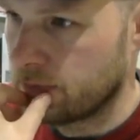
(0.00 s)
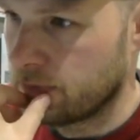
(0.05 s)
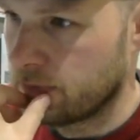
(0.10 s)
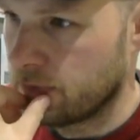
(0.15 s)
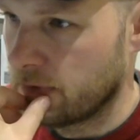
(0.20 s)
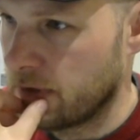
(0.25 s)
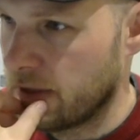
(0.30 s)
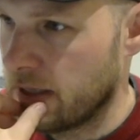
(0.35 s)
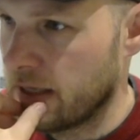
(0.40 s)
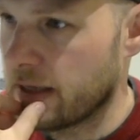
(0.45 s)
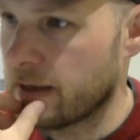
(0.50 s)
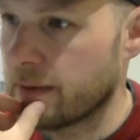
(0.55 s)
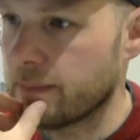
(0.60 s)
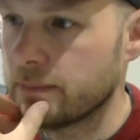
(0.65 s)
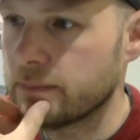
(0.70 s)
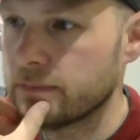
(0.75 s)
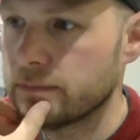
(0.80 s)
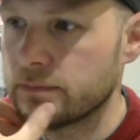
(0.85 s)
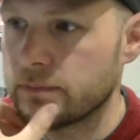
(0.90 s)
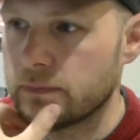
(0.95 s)
here,
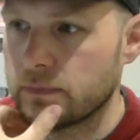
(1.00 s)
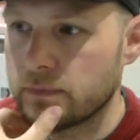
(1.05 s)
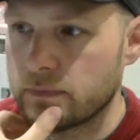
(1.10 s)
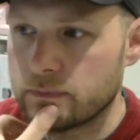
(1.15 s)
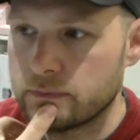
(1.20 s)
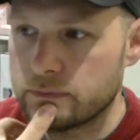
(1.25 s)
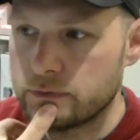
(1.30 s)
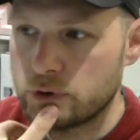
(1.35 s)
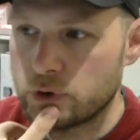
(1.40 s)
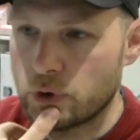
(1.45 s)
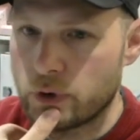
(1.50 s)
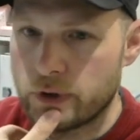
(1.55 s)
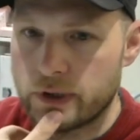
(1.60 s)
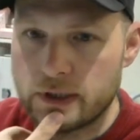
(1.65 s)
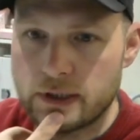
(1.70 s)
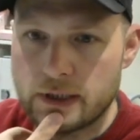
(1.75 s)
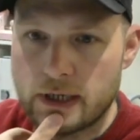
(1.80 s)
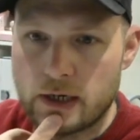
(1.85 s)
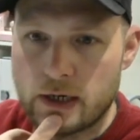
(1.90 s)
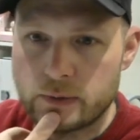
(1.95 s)

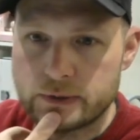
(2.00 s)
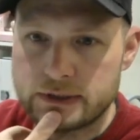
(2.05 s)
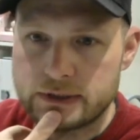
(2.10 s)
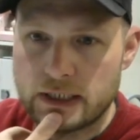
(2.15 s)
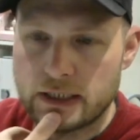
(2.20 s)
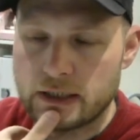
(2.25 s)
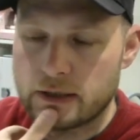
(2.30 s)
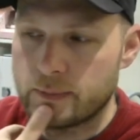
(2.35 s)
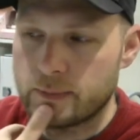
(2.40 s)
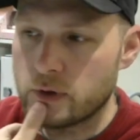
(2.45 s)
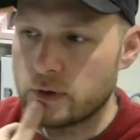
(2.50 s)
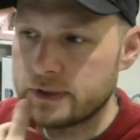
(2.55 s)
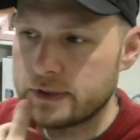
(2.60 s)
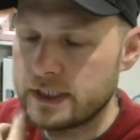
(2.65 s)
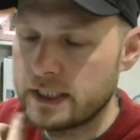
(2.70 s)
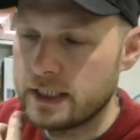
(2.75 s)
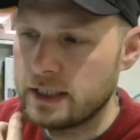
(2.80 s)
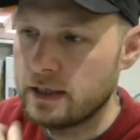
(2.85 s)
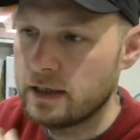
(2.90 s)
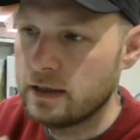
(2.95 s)
join our seller
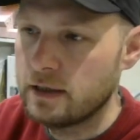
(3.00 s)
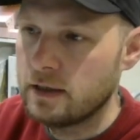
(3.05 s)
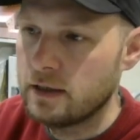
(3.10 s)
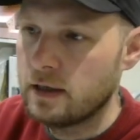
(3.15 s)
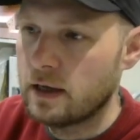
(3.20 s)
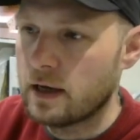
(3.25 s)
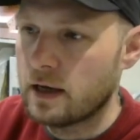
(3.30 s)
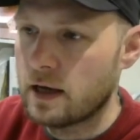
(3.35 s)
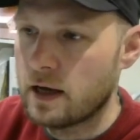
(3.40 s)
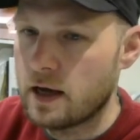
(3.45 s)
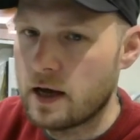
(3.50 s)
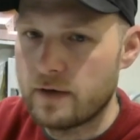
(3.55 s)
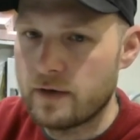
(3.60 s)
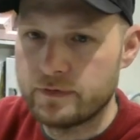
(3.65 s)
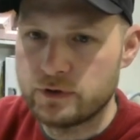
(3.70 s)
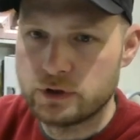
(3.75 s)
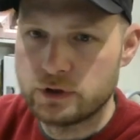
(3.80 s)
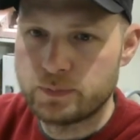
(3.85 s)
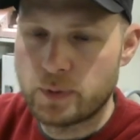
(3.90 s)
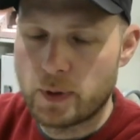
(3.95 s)
community. If
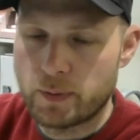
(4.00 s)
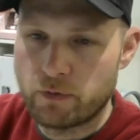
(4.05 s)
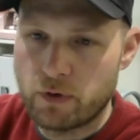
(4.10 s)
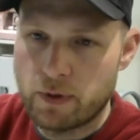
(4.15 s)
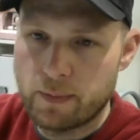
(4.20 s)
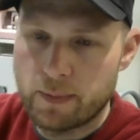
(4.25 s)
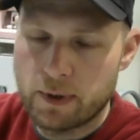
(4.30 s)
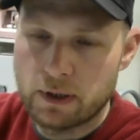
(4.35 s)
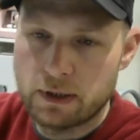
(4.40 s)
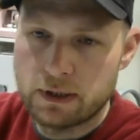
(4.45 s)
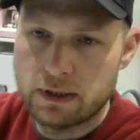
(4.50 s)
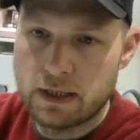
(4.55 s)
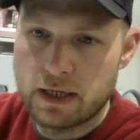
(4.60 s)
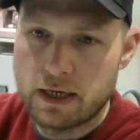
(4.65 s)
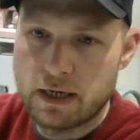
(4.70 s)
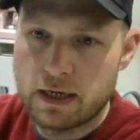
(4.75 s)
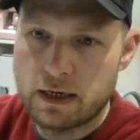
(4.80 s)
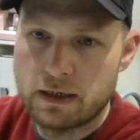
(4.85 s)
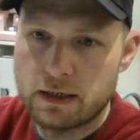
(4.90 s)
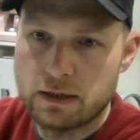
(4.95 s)
you just pop your email in
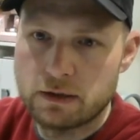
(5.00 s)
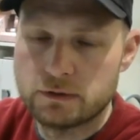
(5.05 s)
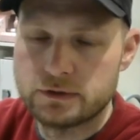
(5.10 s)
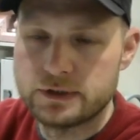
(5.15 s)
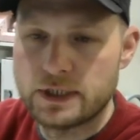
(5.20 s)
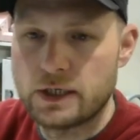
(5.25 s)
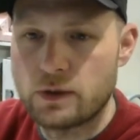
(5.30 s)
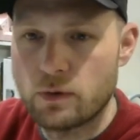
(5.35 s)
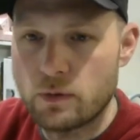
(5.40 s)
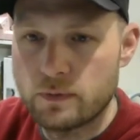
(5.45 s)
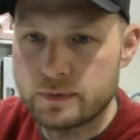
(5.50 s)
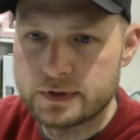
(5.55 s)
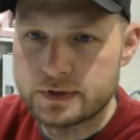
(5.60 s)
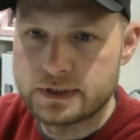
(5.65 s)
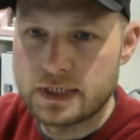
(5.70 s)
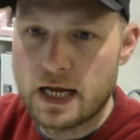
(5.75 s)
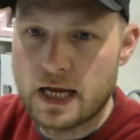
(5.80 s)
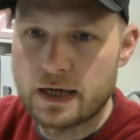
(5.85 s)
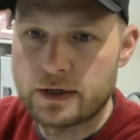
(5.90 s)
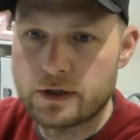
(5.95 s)
there, it'll take you over to
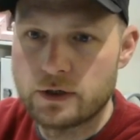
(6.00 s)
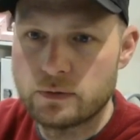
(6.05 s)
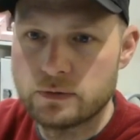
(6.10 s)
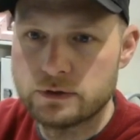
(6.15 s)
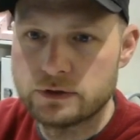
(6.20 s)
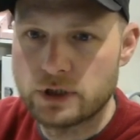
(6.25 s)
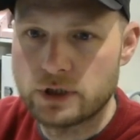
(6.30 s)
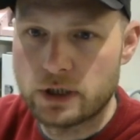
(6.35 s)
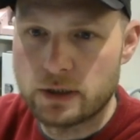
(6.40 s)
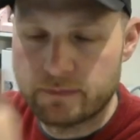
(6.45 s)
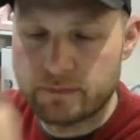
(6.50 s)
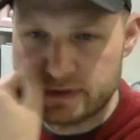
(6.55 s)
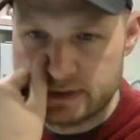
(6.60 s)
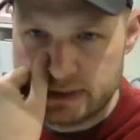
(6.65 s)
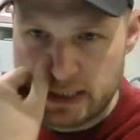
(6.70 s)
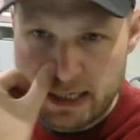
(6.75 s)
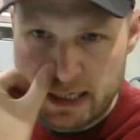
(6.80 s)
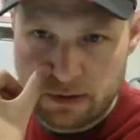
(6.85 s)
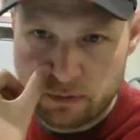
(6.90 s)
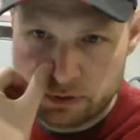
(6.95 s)
Slack. You can sign up for
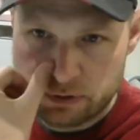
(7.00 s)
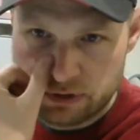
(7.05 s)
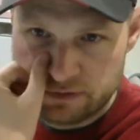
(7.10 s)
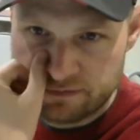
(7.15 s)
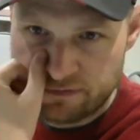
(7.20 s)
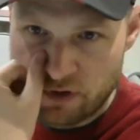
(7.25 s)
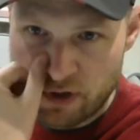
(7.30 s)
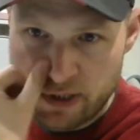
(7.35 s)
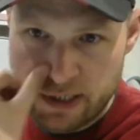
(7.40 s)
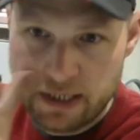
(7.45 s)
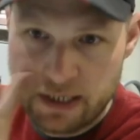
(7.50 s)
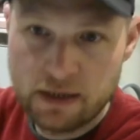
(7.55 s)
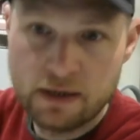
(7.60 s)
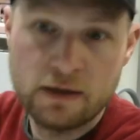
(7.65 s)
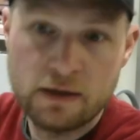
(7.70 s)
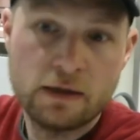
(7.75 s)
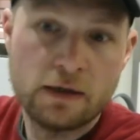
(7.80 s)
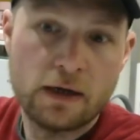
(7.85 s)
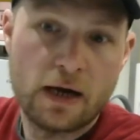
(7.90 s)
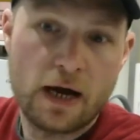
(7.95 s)
Slack, which is free.
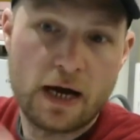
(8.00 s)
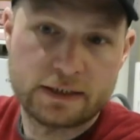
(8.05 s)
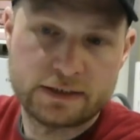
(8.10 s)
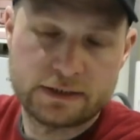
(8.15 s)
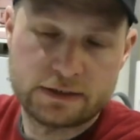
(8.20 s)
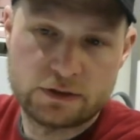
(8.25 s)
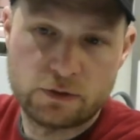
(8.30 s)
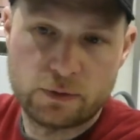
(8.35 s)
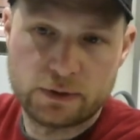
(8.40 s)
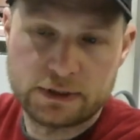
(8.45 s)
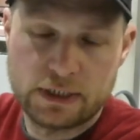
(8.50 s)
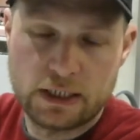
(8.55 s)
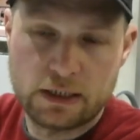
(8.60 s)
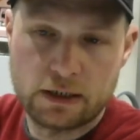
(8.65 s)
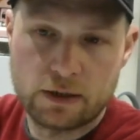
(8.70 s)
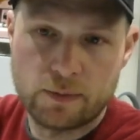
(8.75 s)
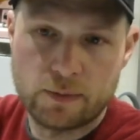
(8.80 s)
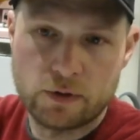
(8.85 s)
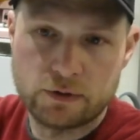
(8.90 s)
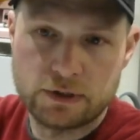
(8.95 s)
Access to our seller
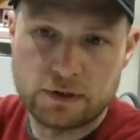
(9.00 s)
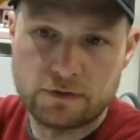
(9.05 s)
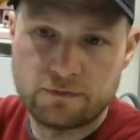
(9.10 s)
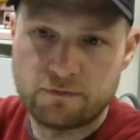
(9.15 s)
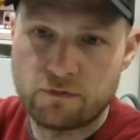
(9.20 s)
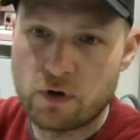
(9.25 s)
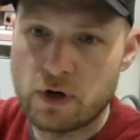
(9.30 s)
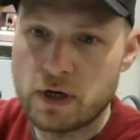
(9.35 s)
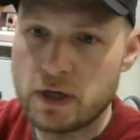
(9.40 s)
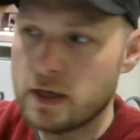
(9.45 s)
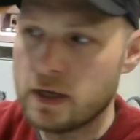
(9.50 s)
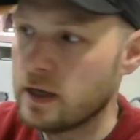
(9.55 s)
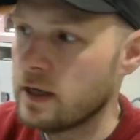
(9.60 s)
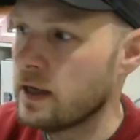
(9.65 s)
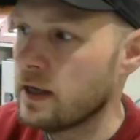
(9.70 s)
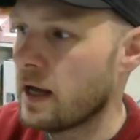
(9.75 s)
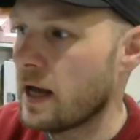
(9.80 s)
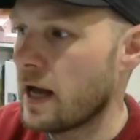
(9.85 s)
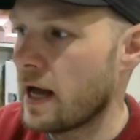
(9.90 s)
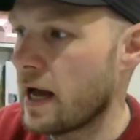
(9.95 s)
community is free,
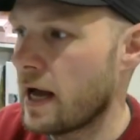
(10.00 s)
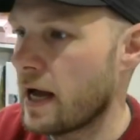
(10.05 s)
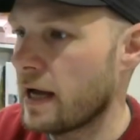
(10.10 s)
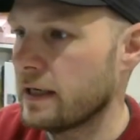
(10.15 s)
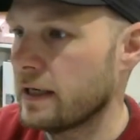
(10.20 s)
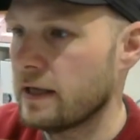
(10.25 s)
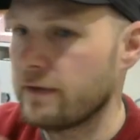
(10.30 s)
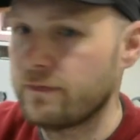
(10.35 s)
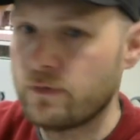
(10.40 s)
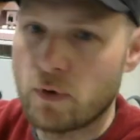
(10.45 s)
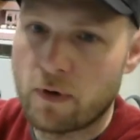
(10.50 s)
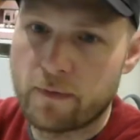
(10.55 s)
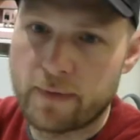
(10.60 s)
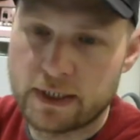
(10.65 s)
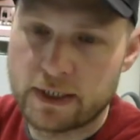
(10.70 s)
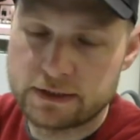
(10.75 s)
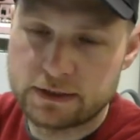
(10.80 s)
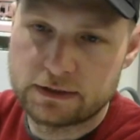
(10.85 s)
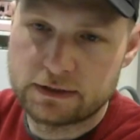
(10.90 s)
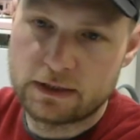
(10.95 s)
and if you have
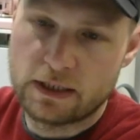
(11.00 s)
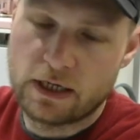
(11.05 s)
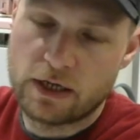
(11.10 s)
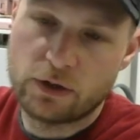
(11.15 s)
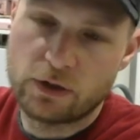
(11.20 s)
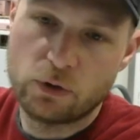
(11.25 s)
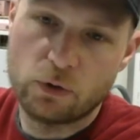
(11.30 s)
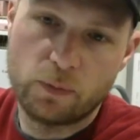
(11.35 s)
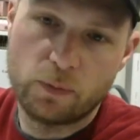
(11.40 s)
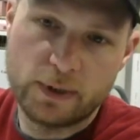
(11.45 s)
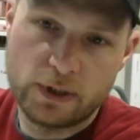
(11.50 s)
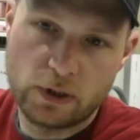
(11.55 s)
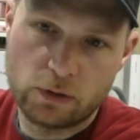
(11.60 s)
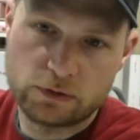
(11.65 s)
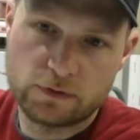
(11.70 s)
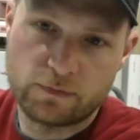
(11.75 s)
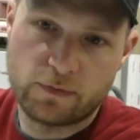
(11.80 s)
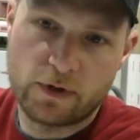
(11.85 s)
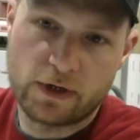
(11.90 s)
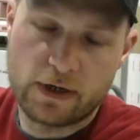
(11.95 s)
access there, you'll be
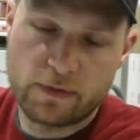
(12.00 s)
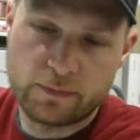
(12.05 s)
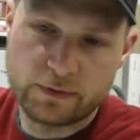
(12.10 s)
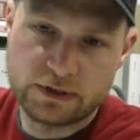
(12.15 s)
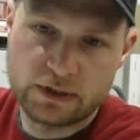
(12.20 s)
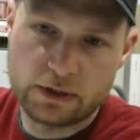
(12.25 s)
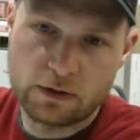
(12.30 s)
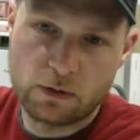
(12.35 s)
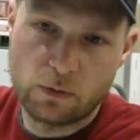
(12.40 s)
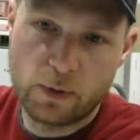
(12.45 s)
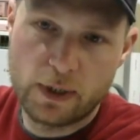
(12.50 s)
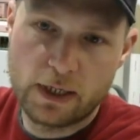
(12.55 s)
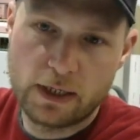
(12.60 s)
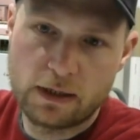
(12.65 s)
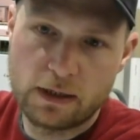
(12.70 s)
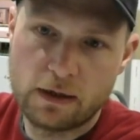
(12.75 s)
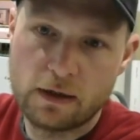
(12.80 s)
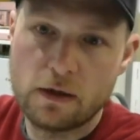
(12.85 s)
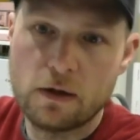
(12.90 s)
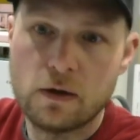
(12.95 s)
notified every single
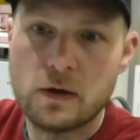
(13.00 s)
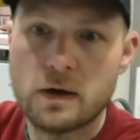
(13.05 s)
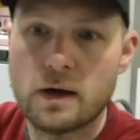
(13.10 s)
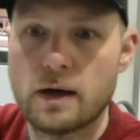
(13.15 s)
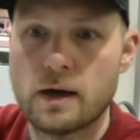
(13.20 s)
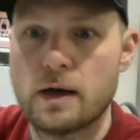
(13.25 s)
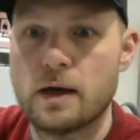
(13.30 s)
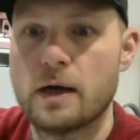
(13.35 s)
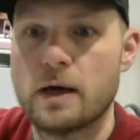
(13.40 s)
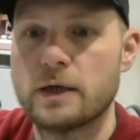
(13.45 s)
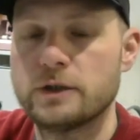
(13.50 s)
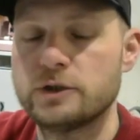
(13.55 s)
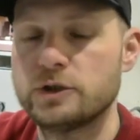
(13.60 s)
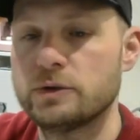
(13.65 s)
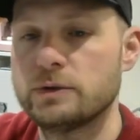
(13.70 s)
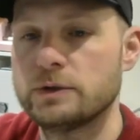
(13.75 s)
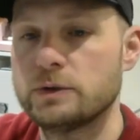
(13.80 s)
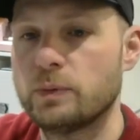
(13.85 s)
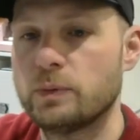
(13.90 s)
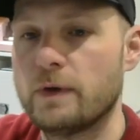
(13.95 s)
week as
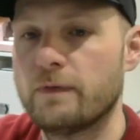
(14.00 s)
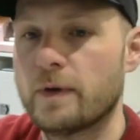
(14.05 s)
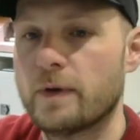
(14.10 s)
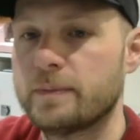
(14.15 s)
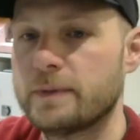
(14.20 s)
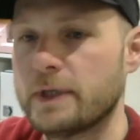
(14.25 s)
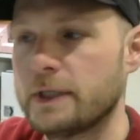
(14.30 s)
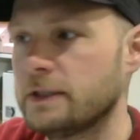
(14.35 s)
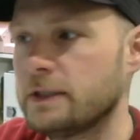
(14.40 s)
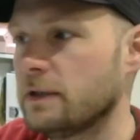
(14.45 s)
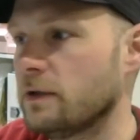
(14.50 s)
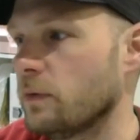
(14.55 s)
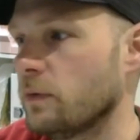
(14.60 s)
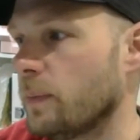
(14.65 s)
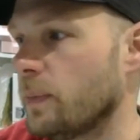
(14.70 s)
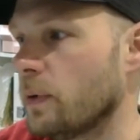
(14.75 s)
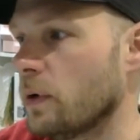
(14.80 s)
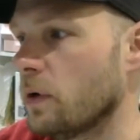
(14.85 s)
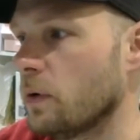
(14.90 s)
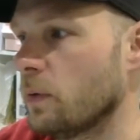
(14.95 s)
soon as we've updated the
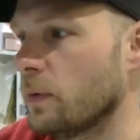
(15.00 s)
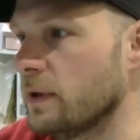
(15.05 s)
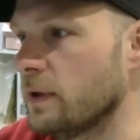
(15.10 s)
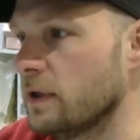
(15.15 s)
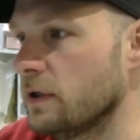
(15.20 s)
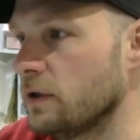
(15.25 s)
report with the